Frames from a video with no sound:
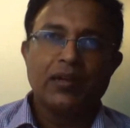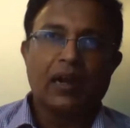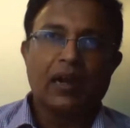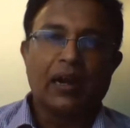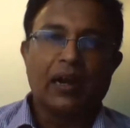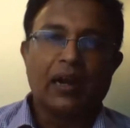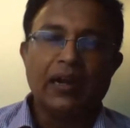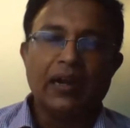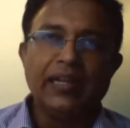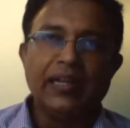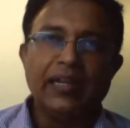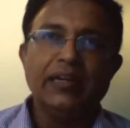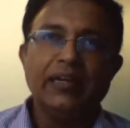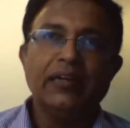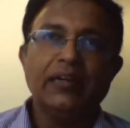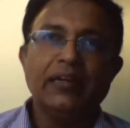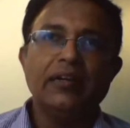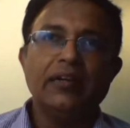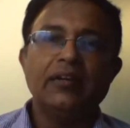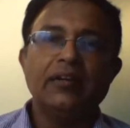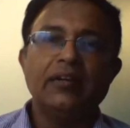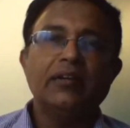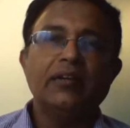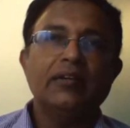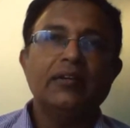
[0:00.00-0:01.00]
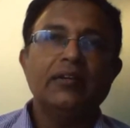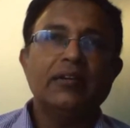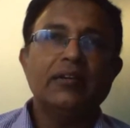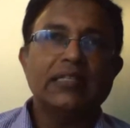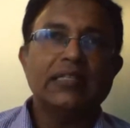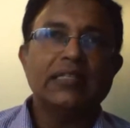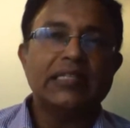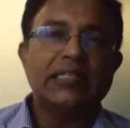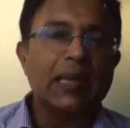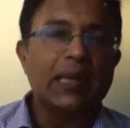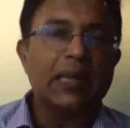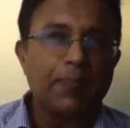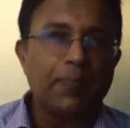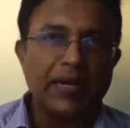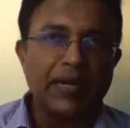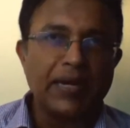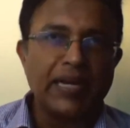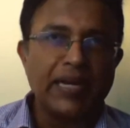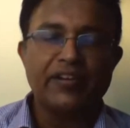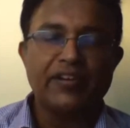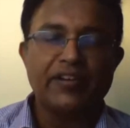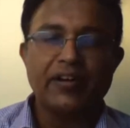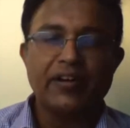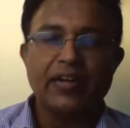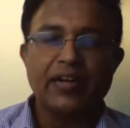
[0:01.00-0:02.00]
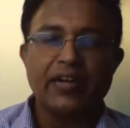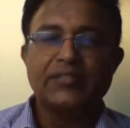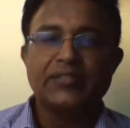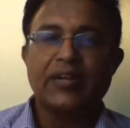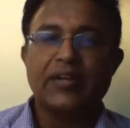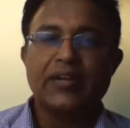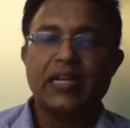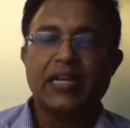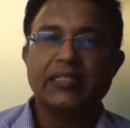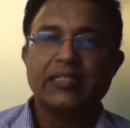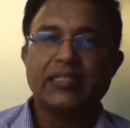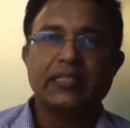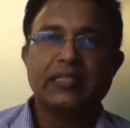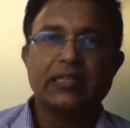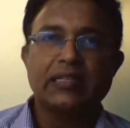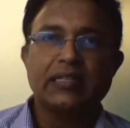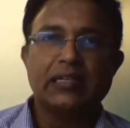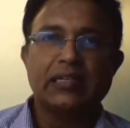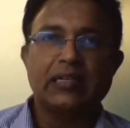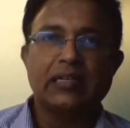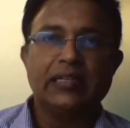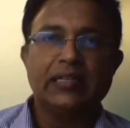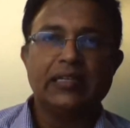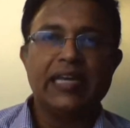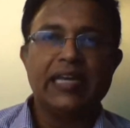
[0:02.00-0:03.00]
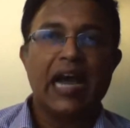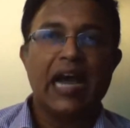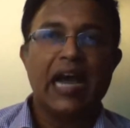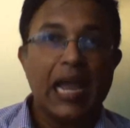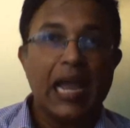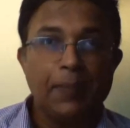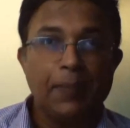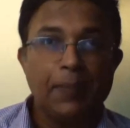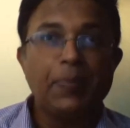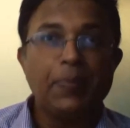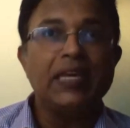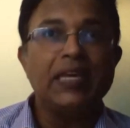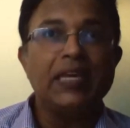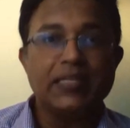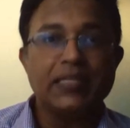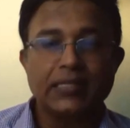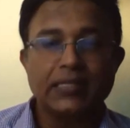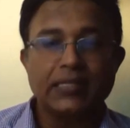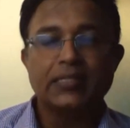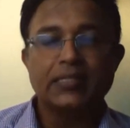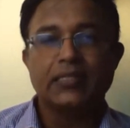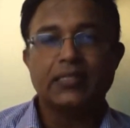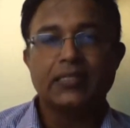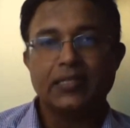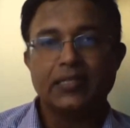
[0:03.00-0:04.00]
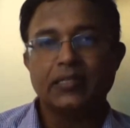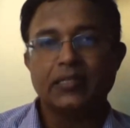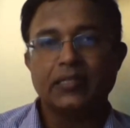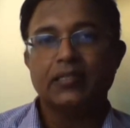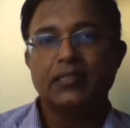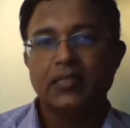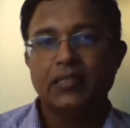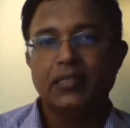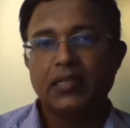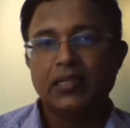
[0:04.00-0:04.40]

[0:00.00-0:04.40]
clear separation as far as the IP is concerned.